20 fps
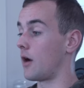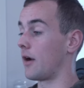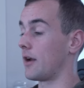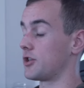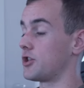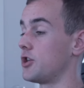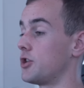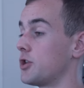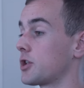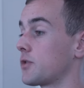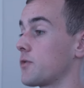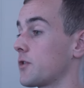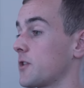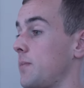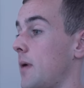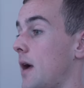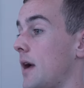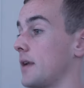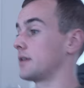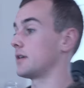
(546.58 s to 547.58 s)
All right, she just
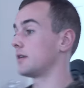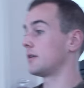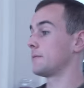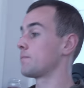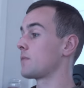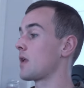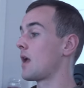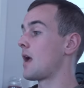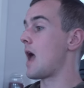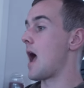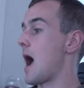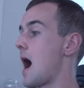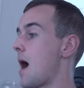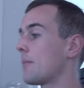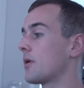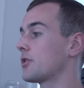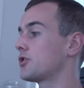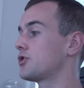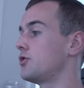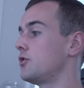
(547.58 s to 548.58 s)
responded, how
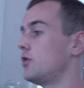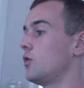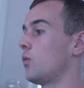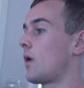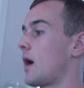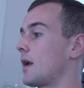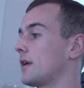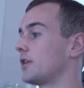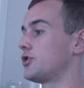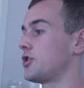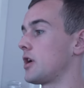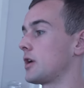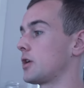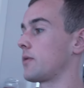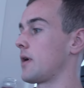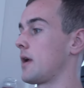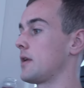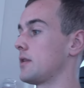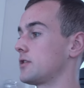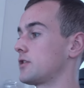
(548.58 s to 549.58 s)
much do you want to
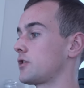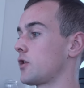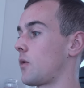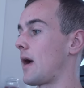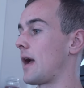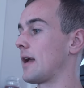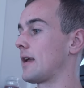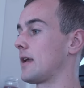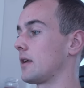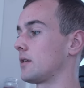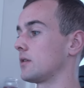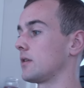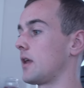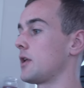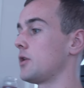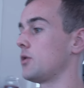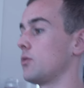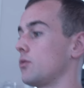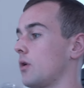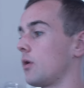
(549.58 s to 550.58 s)
generate so I can
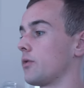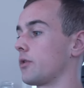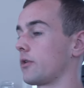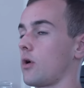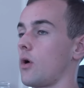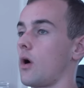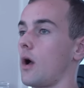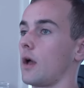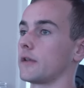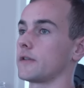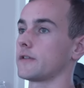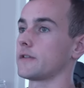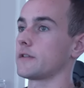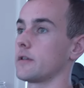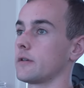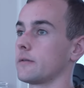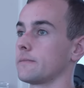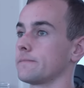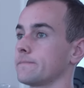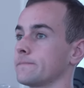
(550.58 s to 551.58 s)
let you know the
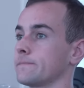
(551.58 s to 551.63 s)
cost?